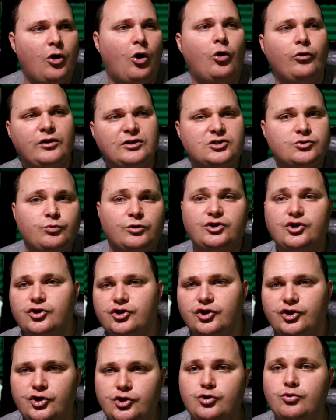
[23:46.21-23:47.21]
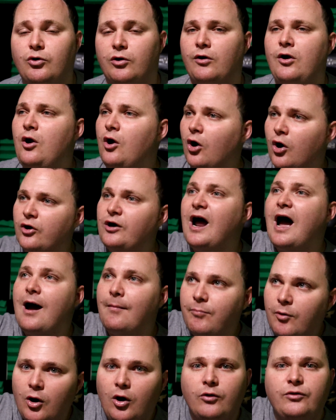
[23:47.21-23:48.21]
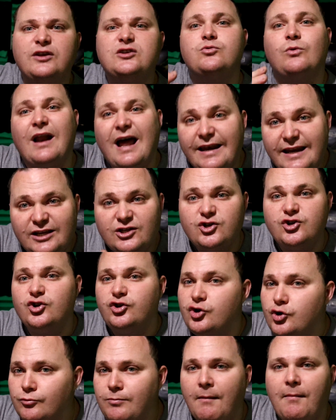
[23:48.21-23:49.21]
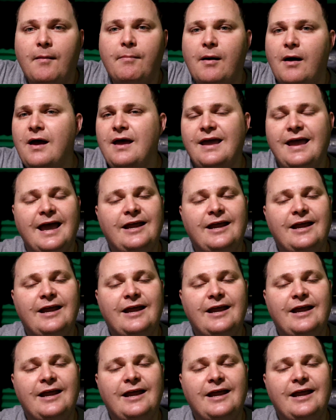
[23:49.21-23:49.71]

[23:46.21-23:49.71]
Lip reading: oh, this is what you should do, or nah, bro, this is what I need you to do, blah, blah, blah.